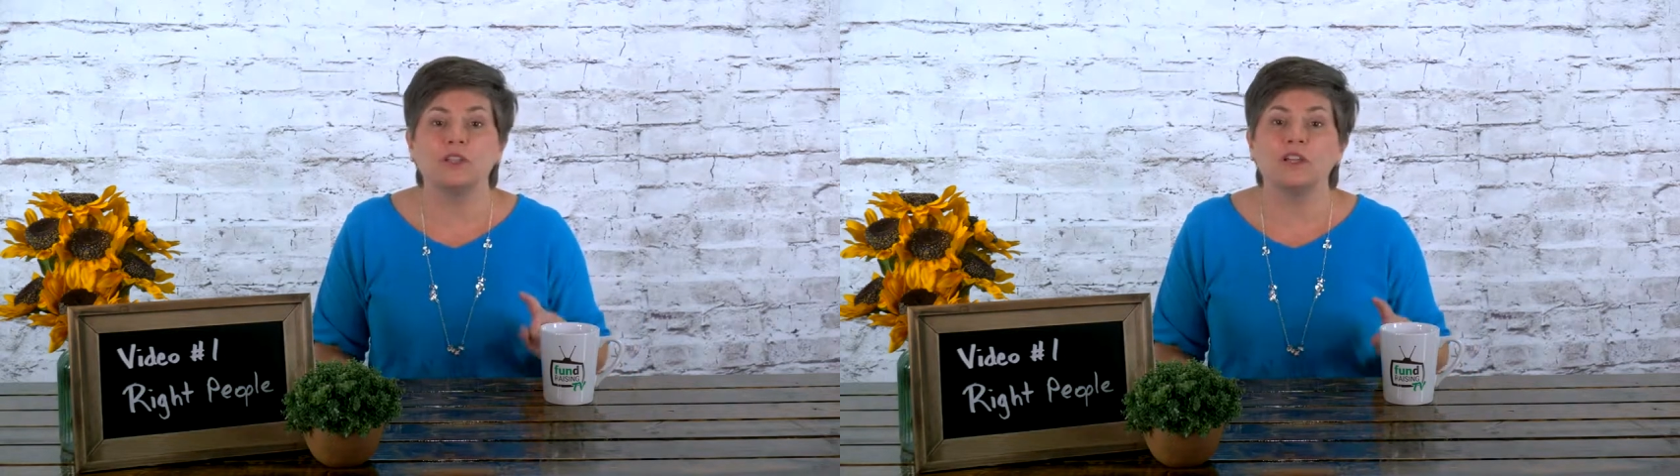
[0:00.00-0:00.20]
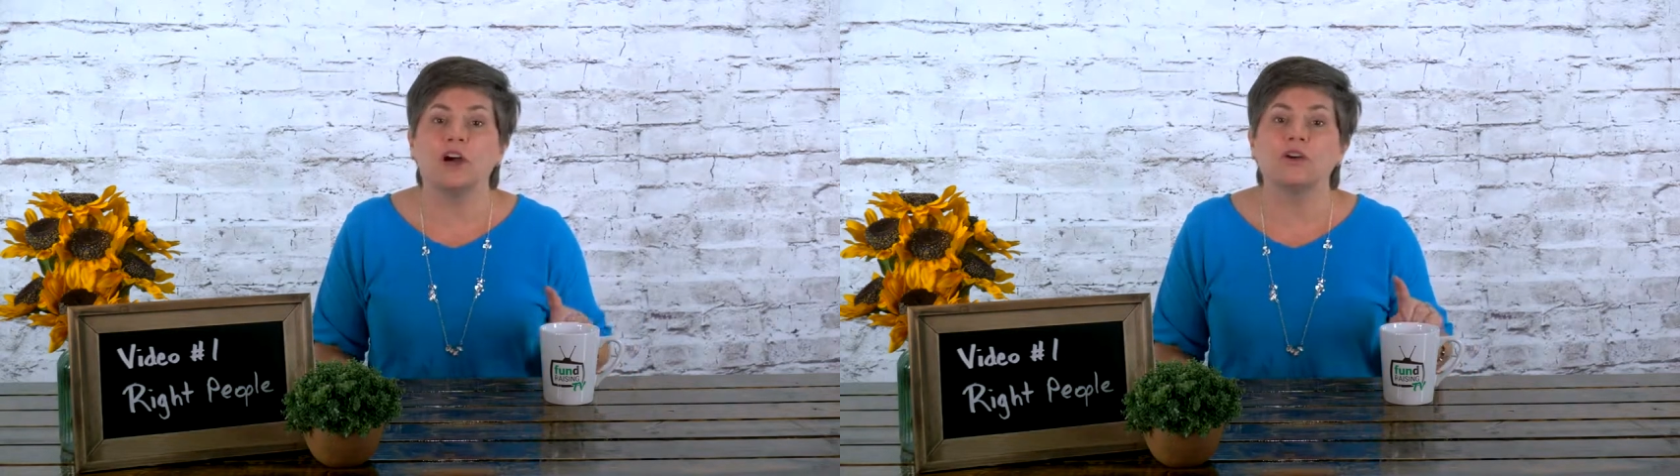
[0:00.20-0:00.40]

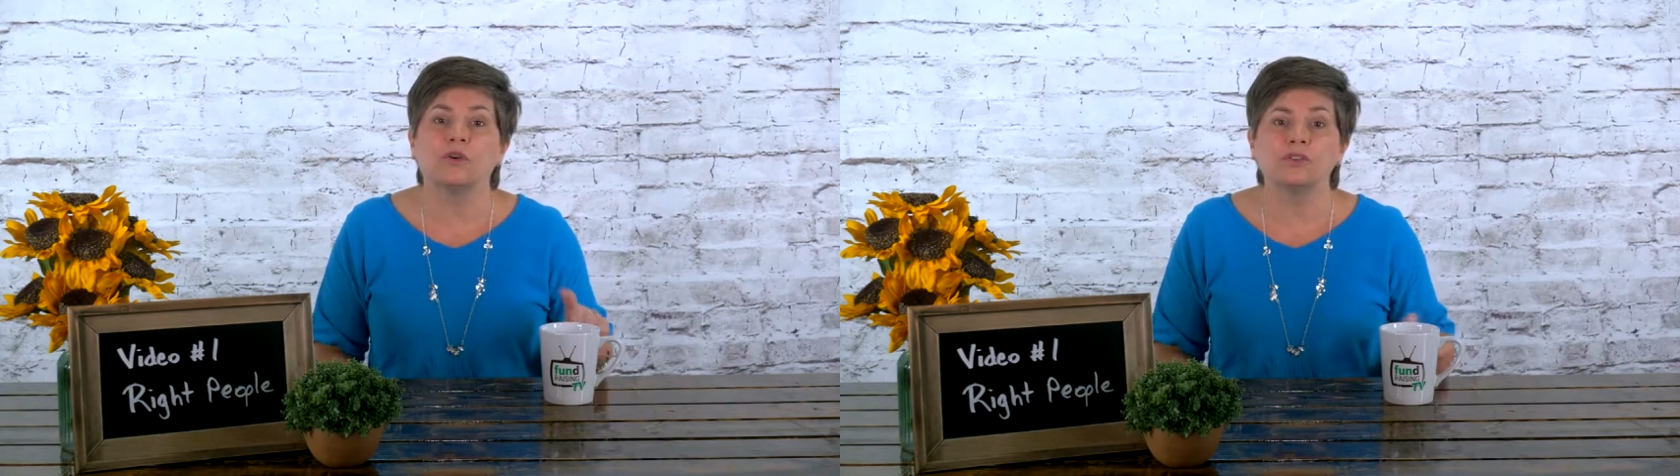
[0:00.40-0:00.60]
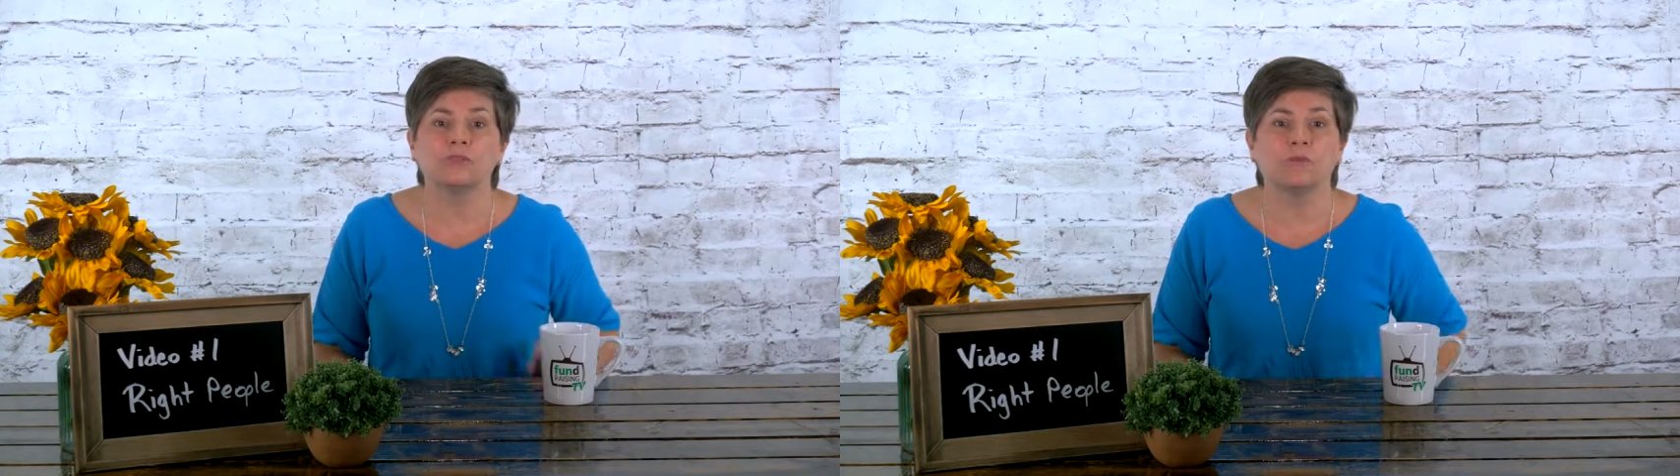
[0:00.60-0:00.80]
young,
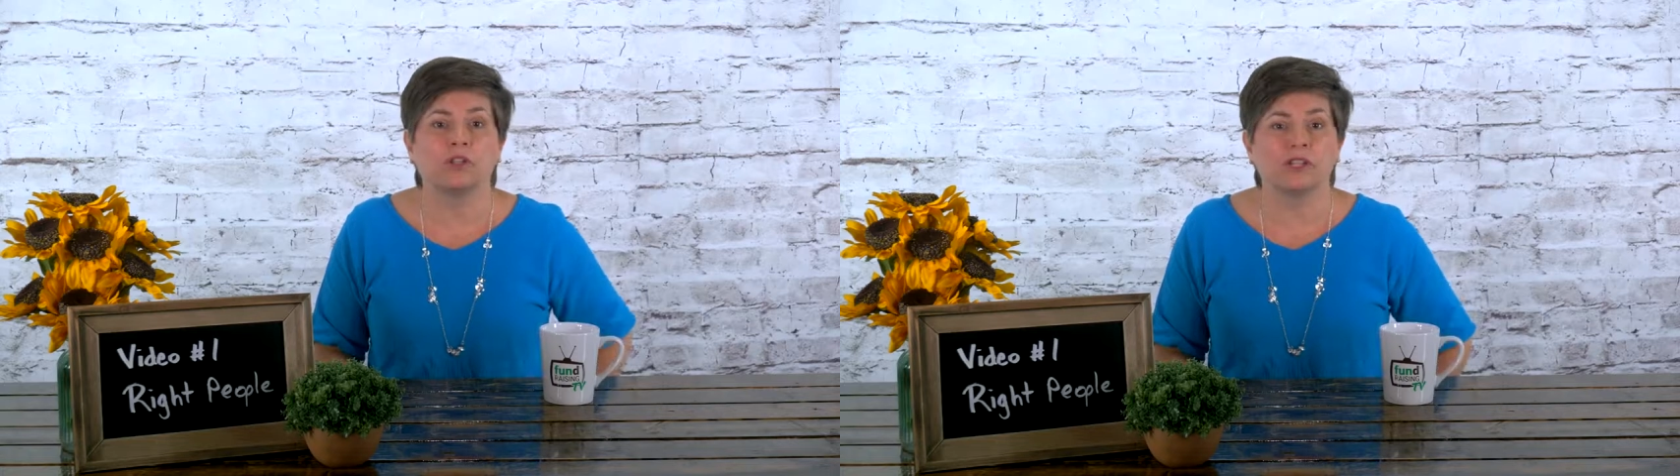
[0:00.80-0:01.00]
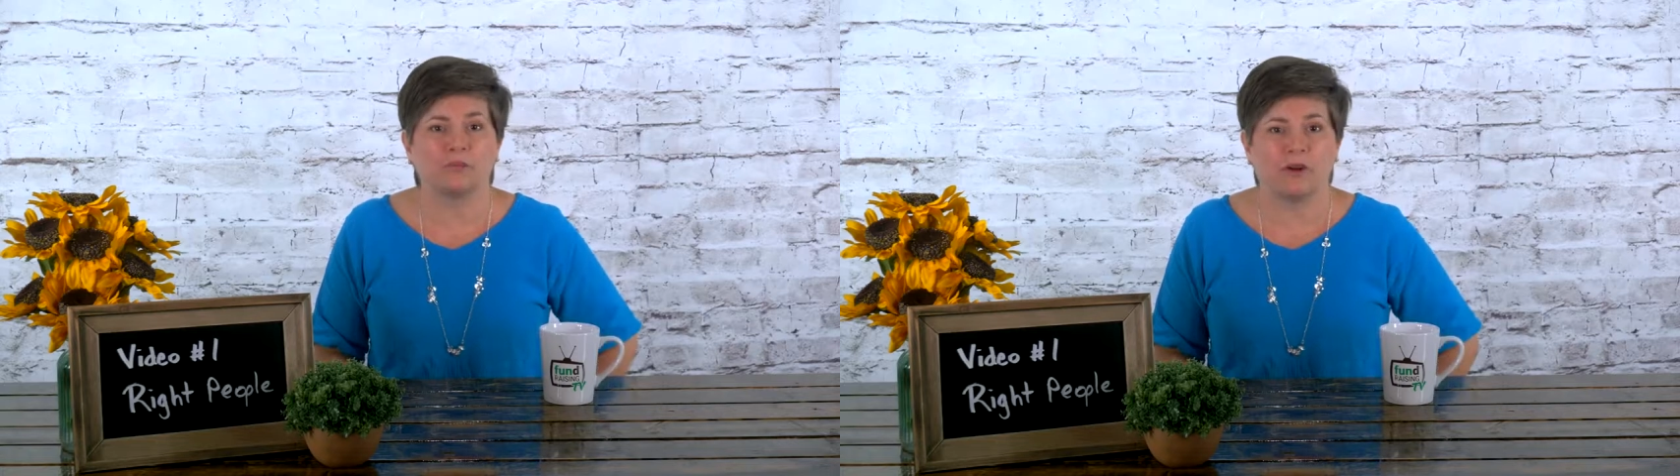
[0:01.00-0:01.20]
or
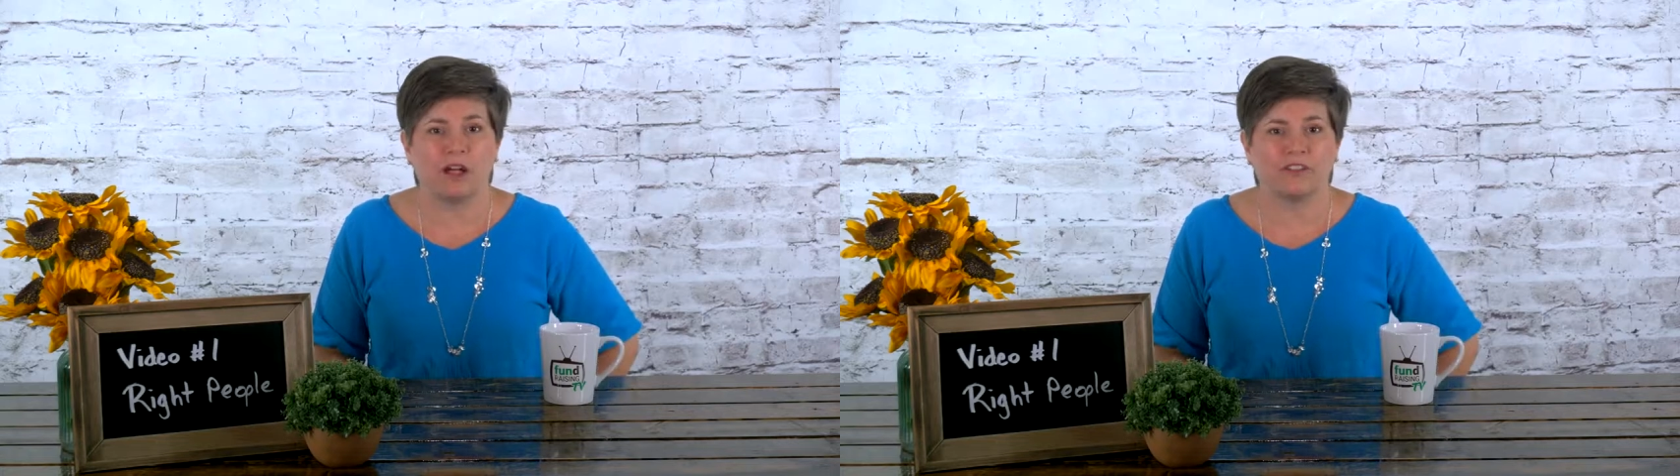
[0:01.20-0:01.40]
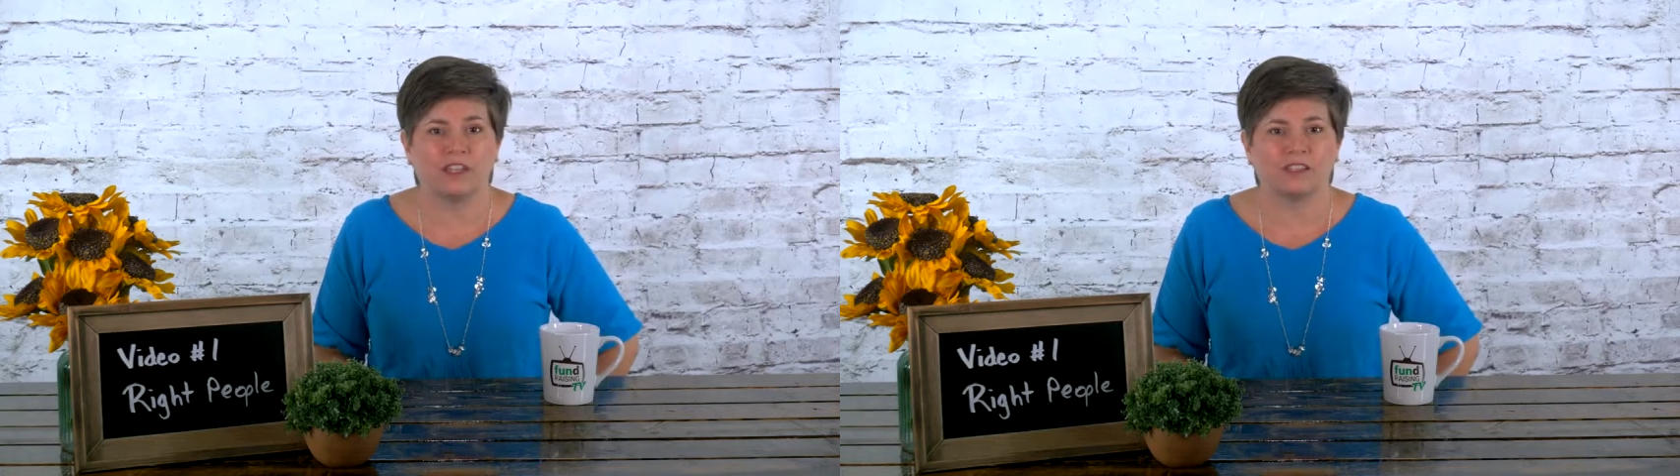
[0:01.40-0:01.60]
small
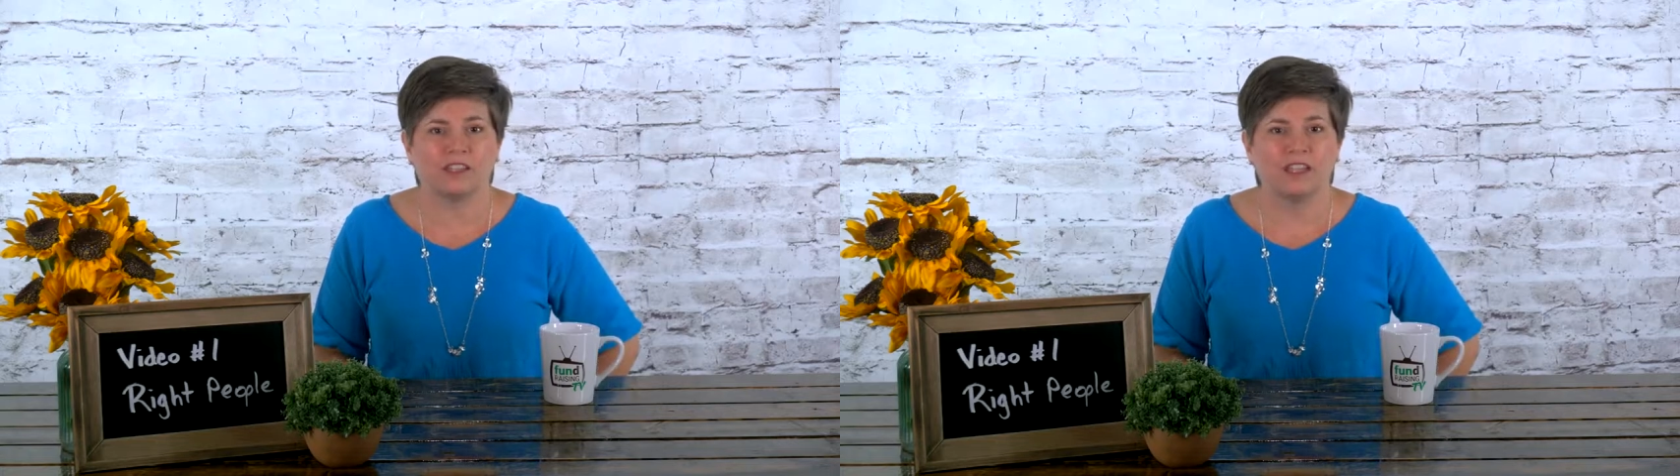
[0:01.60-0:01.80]
nonprofit.